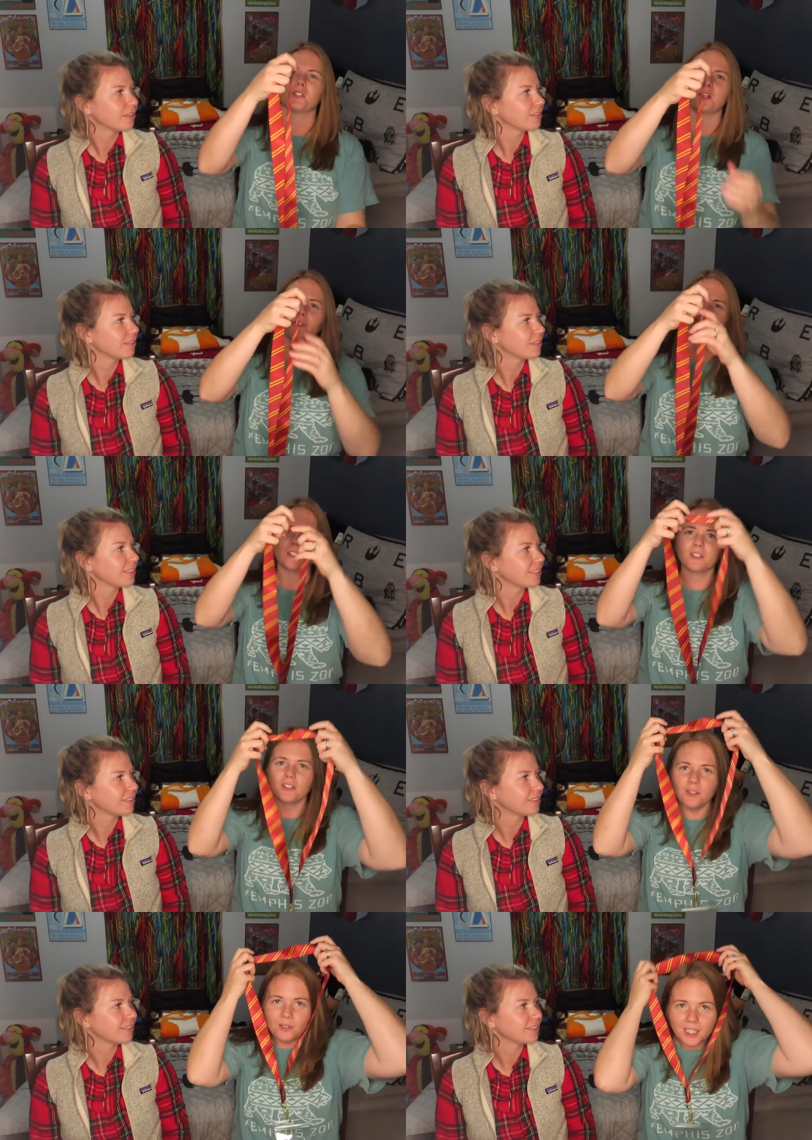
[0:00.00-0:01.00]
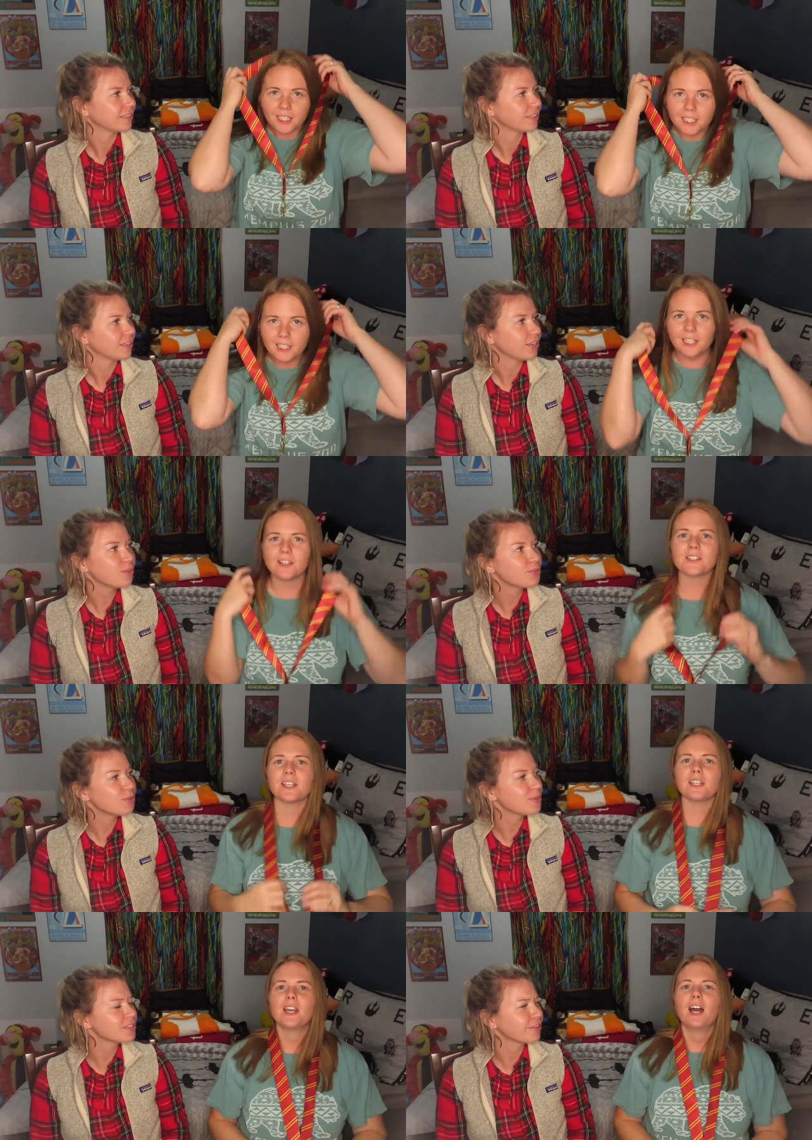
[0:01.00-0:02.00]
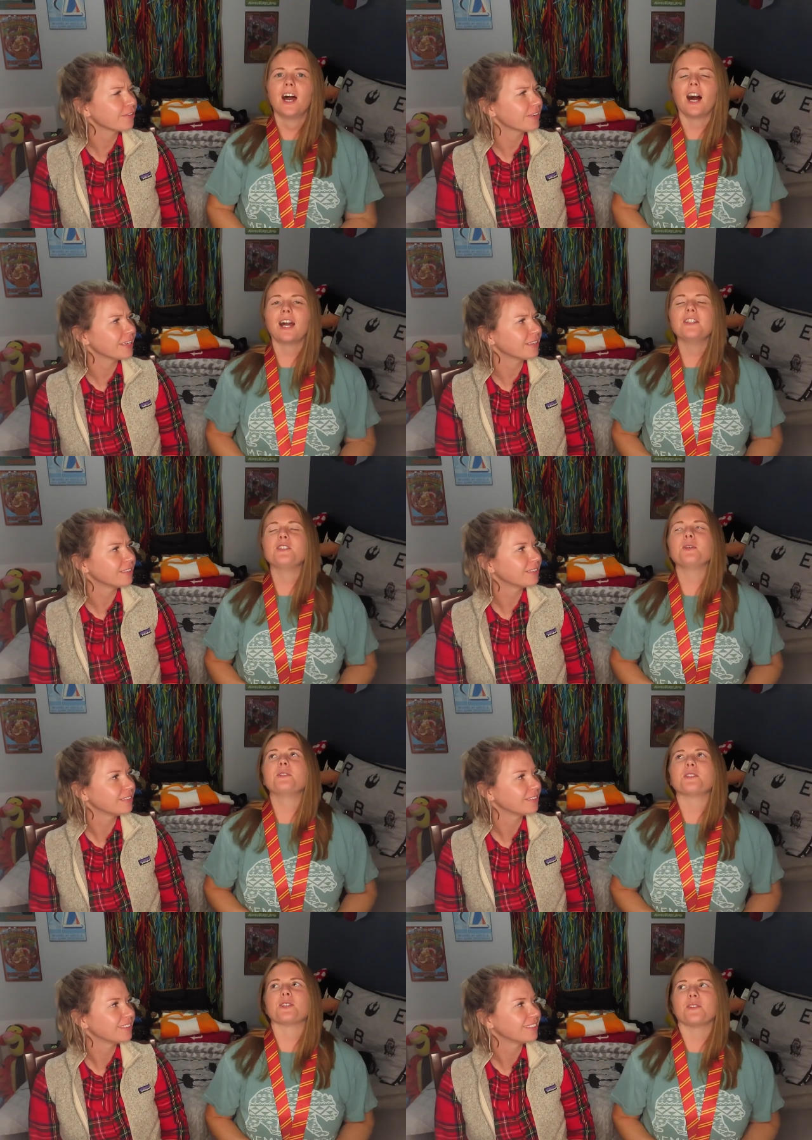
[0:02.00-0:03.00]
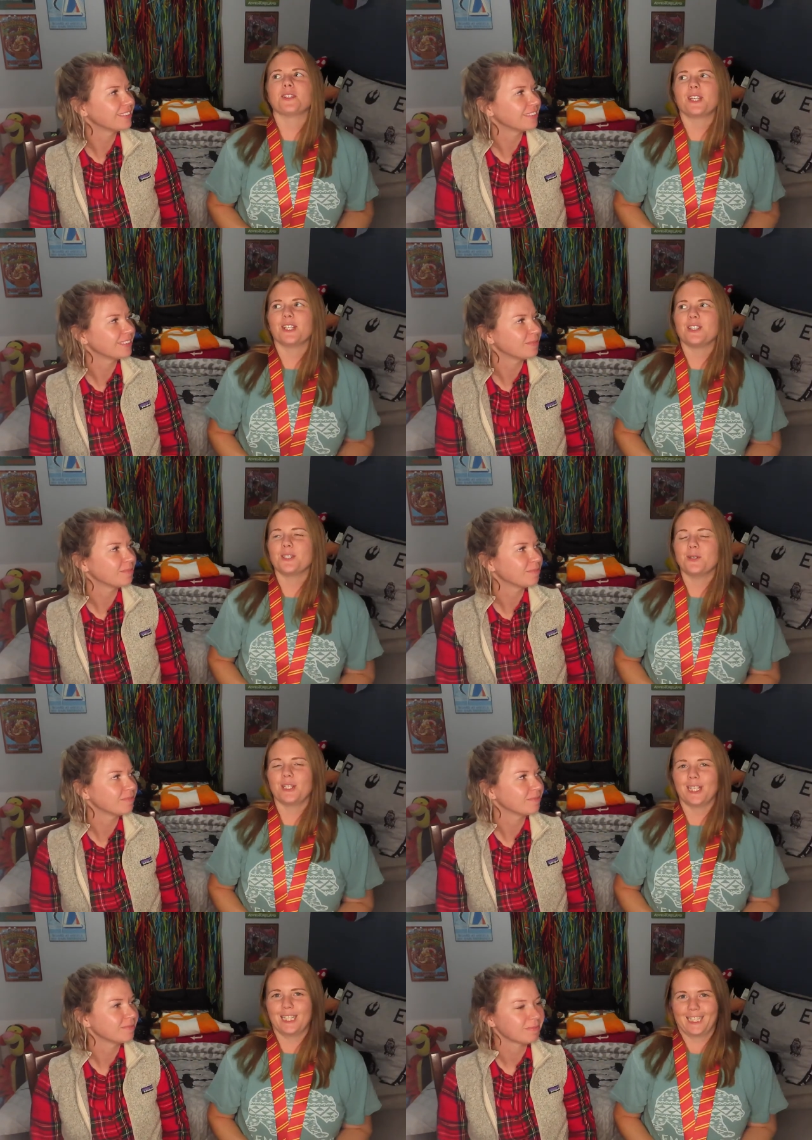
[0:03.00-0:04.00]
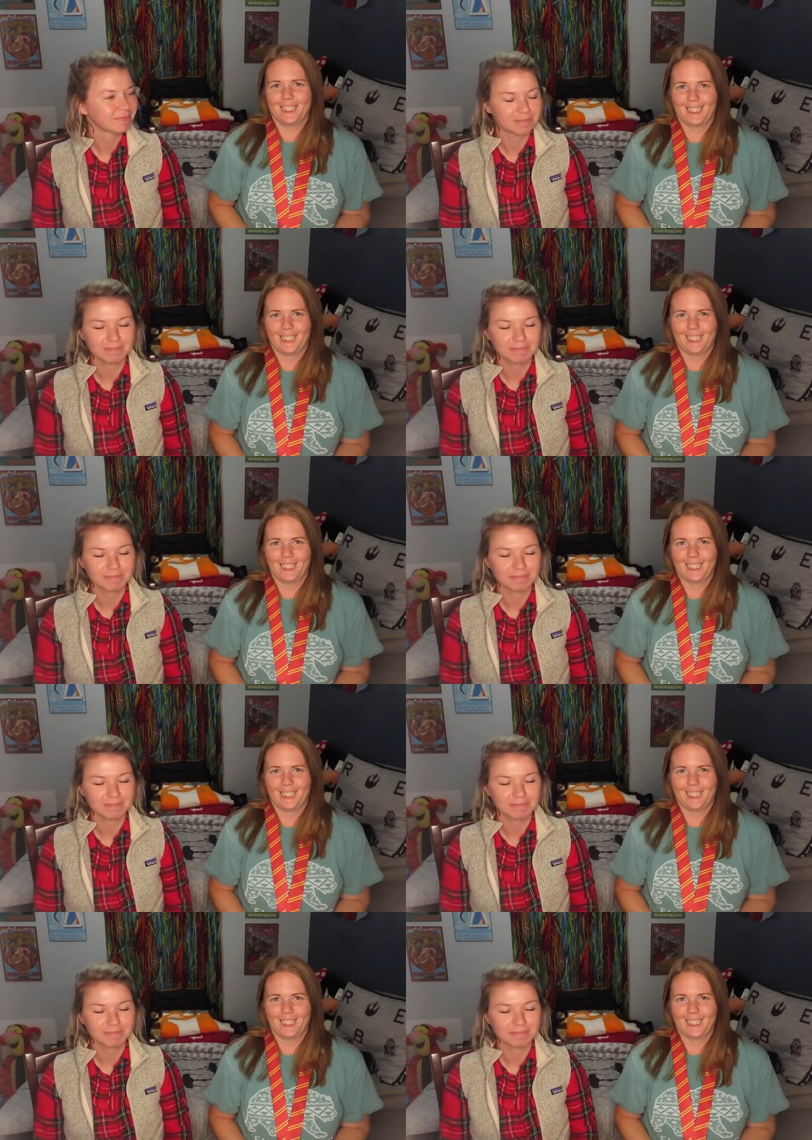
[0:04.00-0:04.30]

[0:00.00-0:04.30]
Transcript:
Speaker 1: deserve it. You need it. And you I was like, I do deserve it and I do need it.